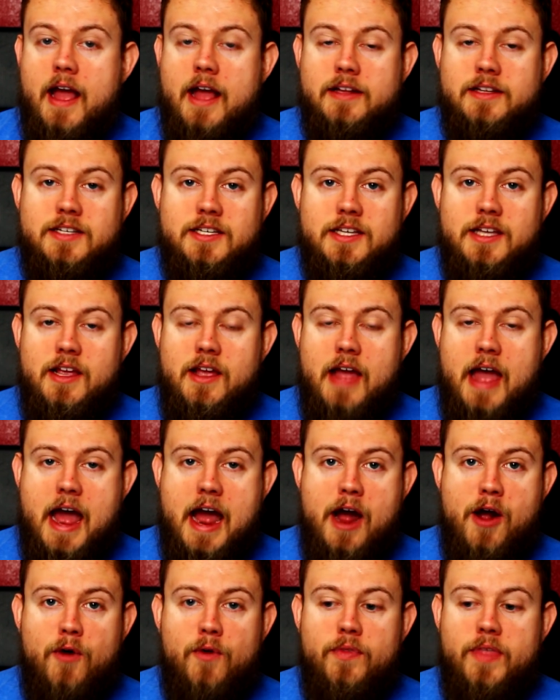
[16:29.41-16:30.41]
and see
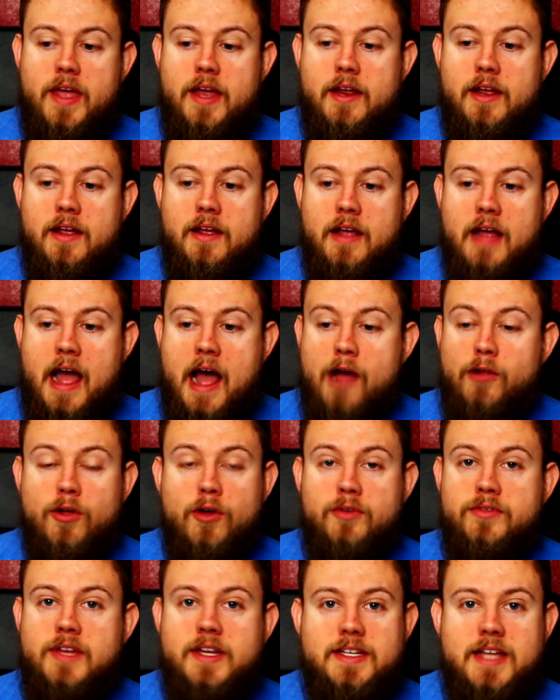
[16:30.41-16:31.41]
how
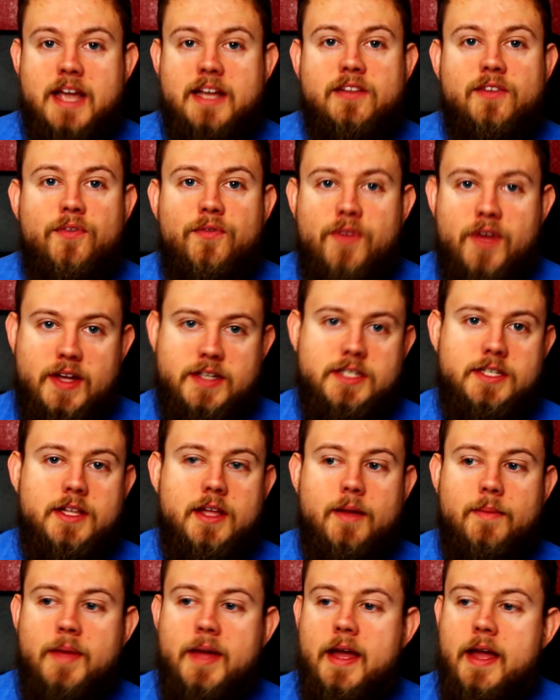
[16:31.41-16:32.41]
long they take to fix
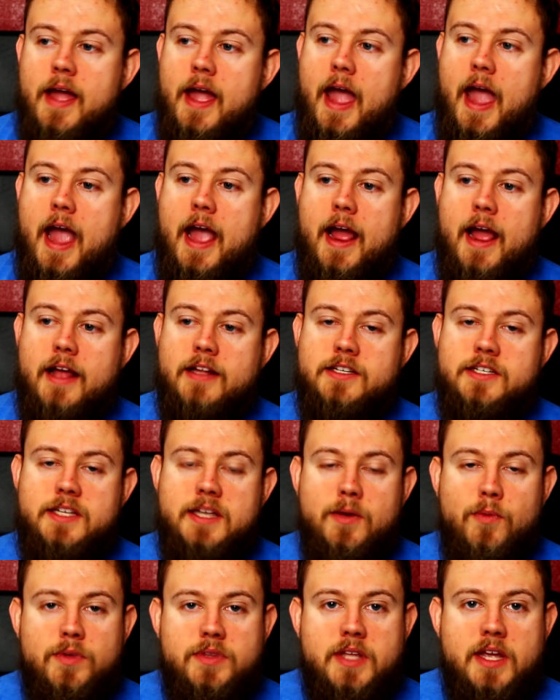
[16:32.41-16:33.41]
them, and
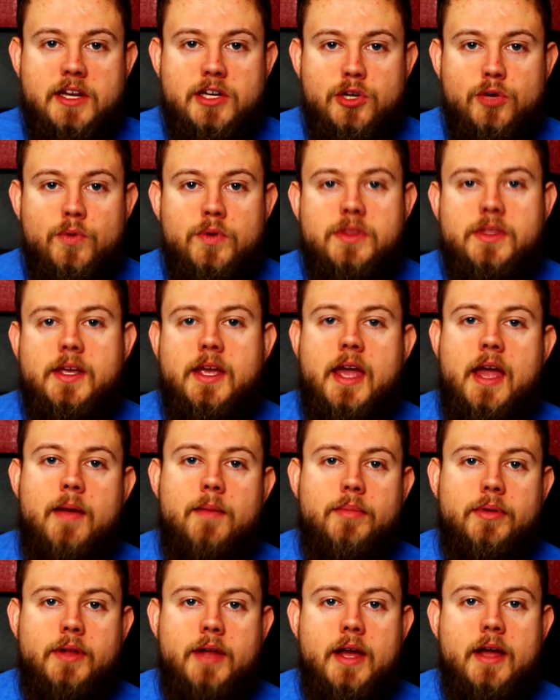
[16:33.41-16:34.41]
see what they do with the
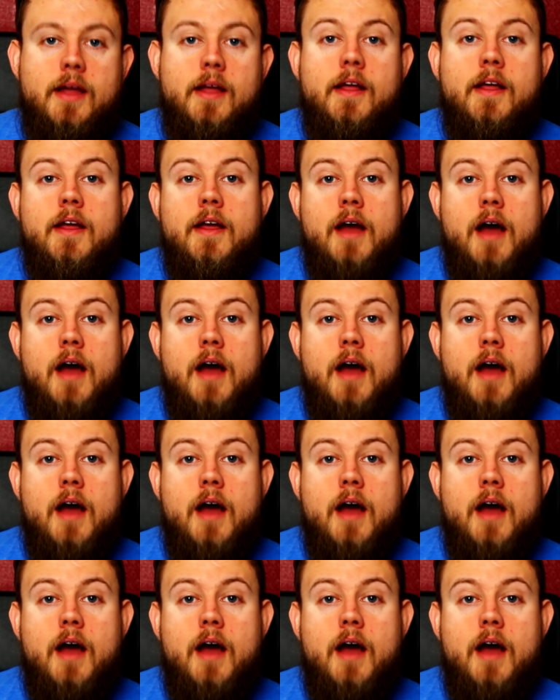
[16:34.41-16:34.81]
gameplay,